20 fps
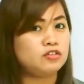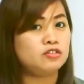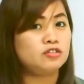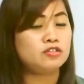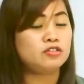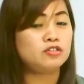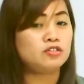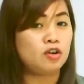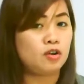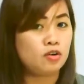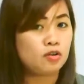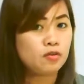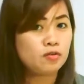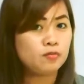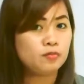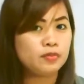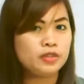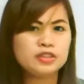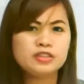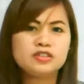
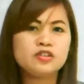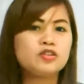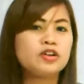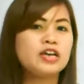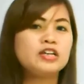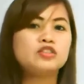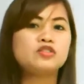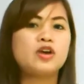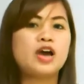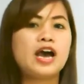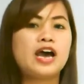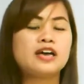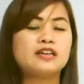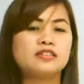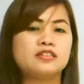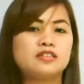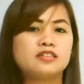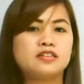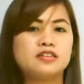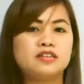So, it's okay to
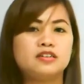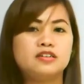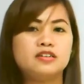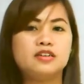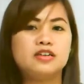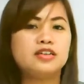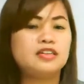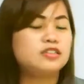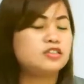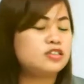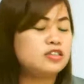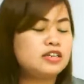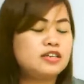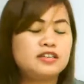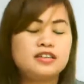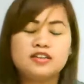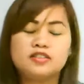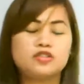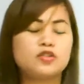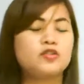ask.
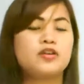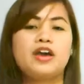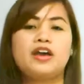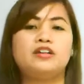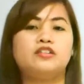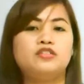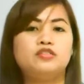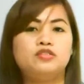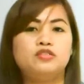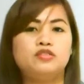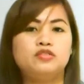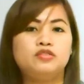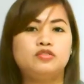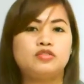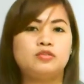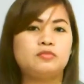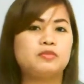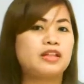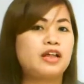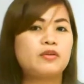It is okay to do
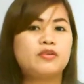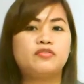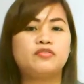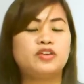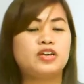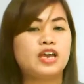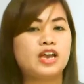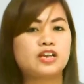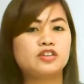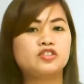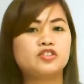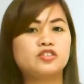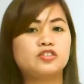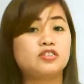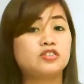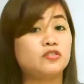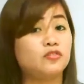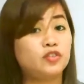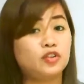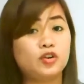some
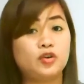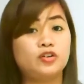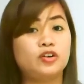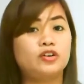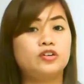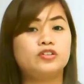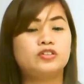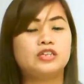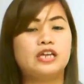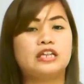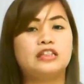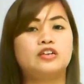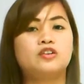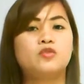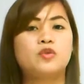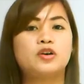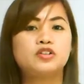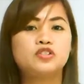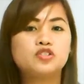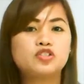clarifications if you don't understand the
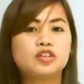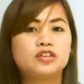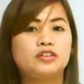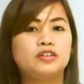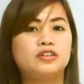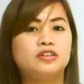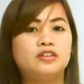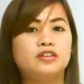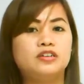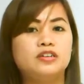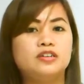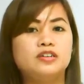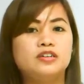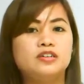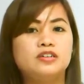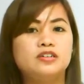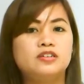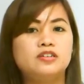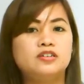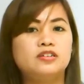question.
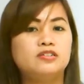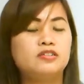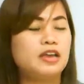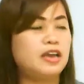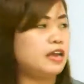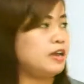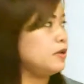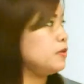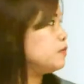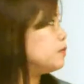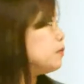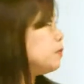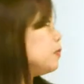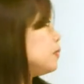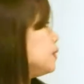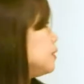Okay?